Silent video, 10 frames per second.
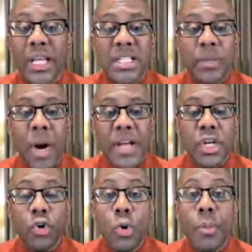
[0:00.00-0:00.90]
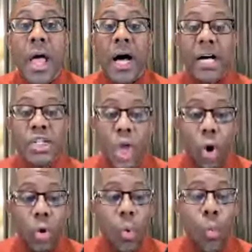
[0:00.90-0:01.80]
in a surprising group:
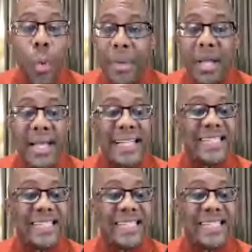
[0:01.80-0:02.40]
adult women.